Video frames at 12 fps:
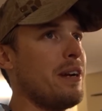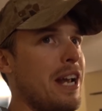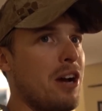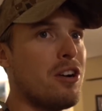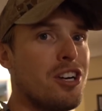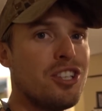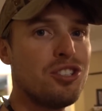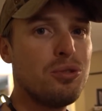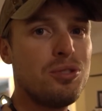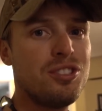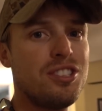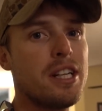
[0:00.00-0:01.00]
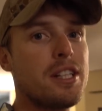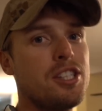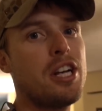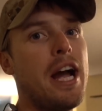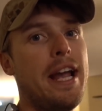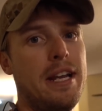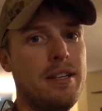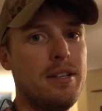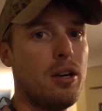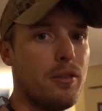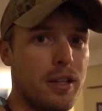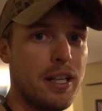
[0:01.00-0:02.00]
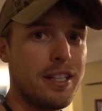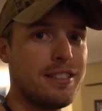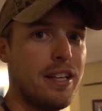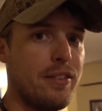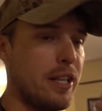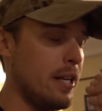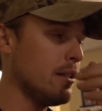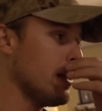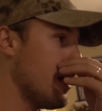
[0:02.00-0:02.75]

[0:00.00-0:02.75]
right now to stick a giant over the next 7 days.